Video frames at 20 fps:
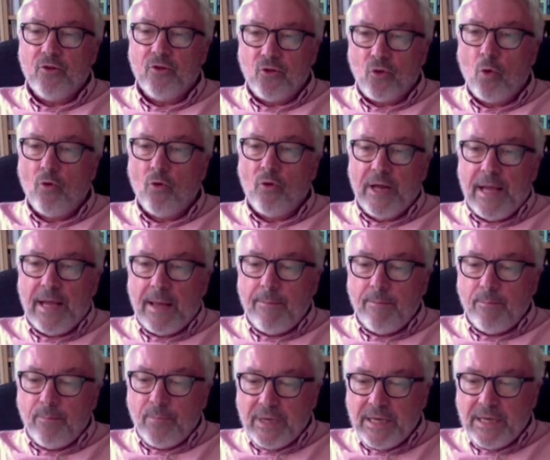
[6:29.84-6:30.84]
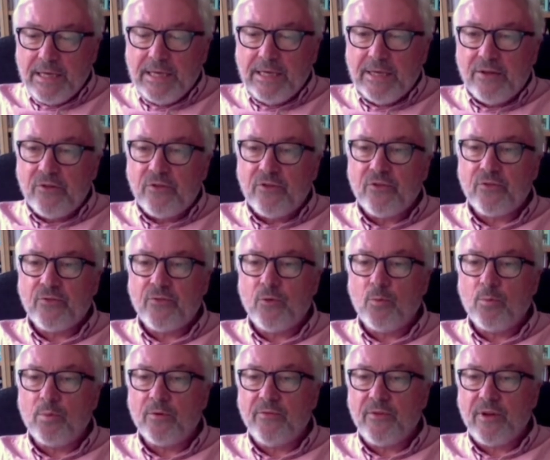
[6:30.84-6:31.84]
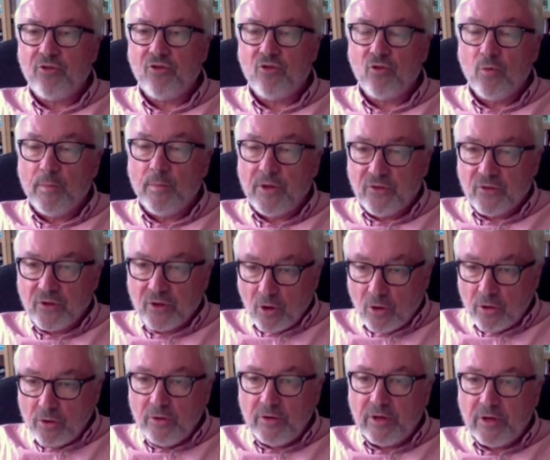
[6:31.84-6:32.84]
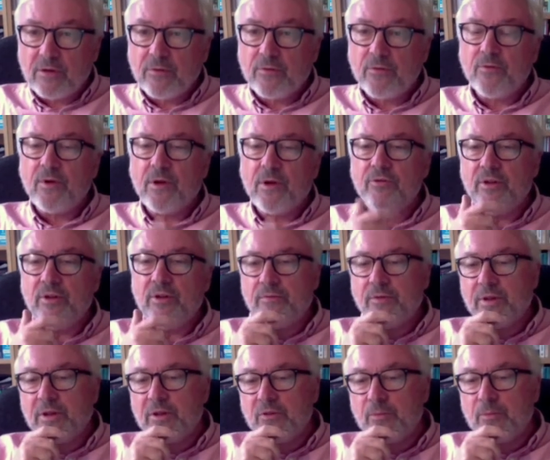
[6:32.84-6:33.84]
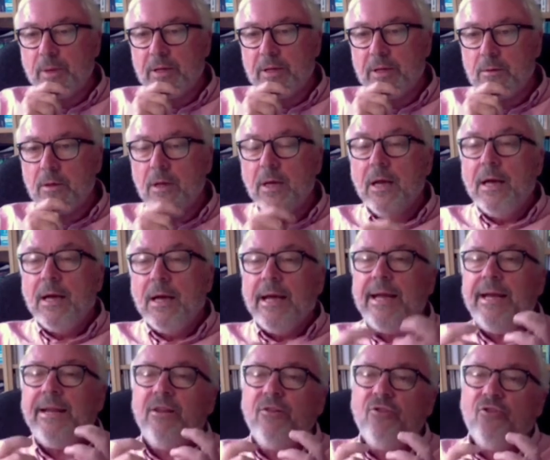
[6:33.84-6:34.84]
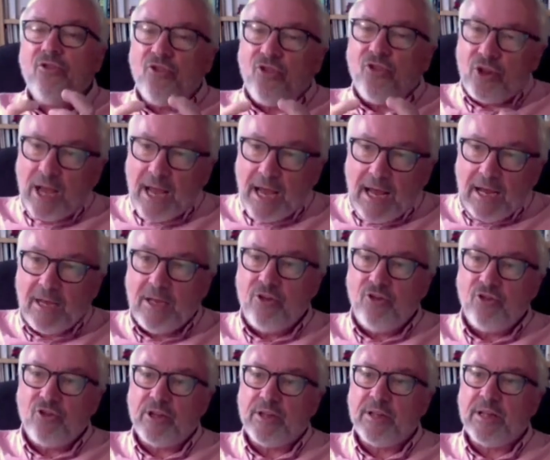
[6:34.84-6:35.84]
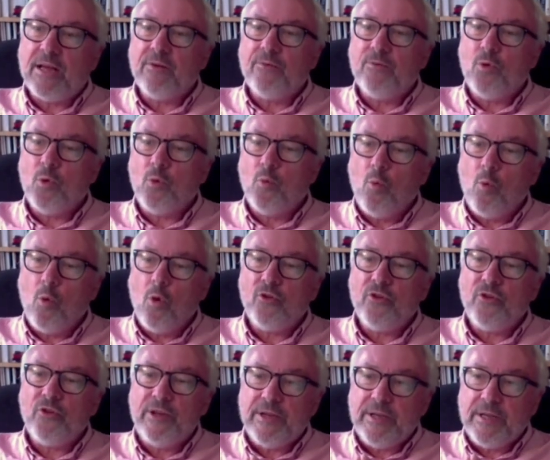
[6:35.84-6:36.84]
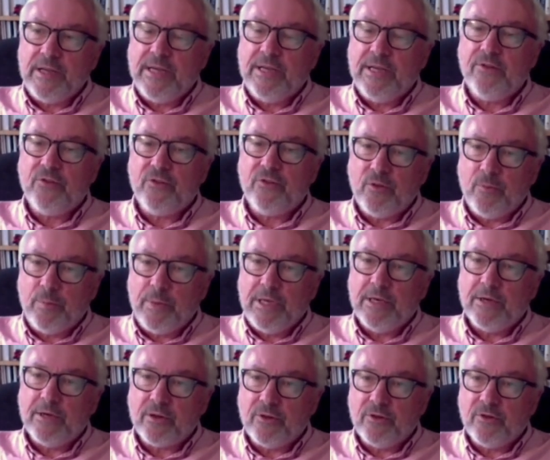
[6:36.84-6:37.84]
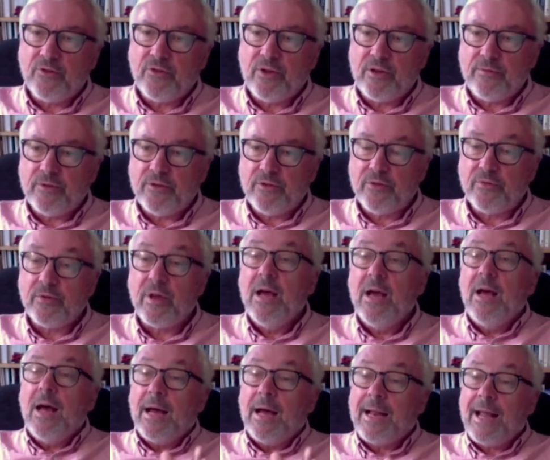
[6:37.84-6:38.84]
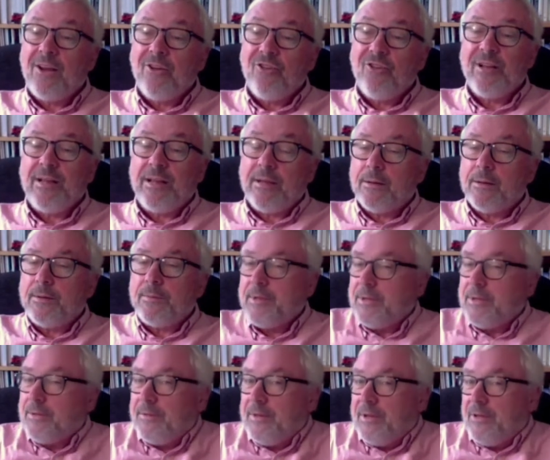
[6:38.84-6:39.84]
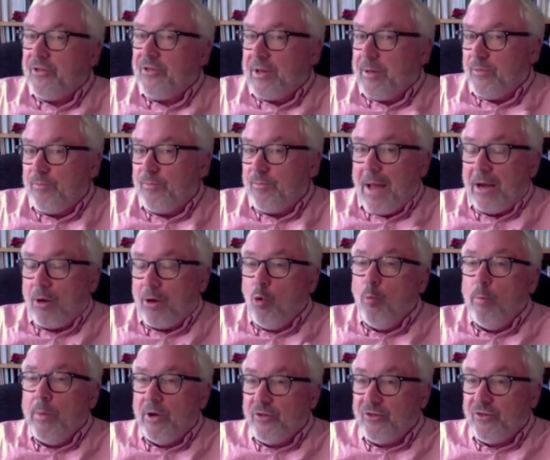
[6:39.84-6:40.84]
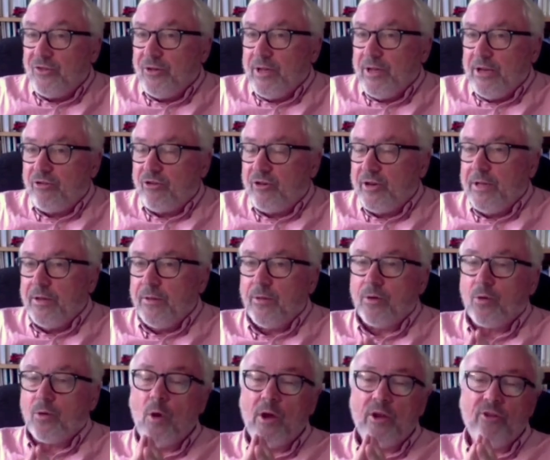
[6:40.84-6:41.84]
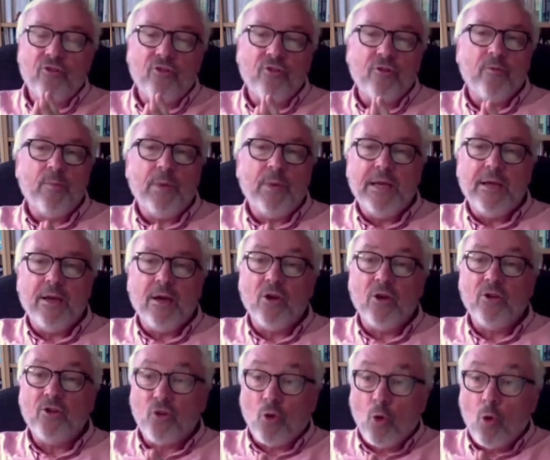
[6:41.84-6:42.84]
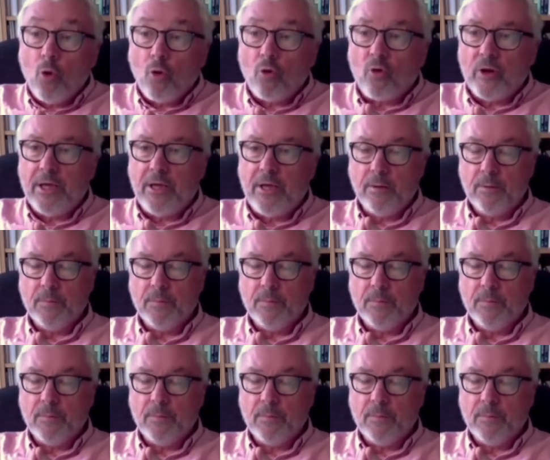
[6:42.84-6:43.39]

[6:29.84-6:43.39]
Tory MPs for professional misconduct for voting for this bill. It is challenging, therefore, what it is to be a Conservative. And actually, this comes back almost to literally the question of being a Tory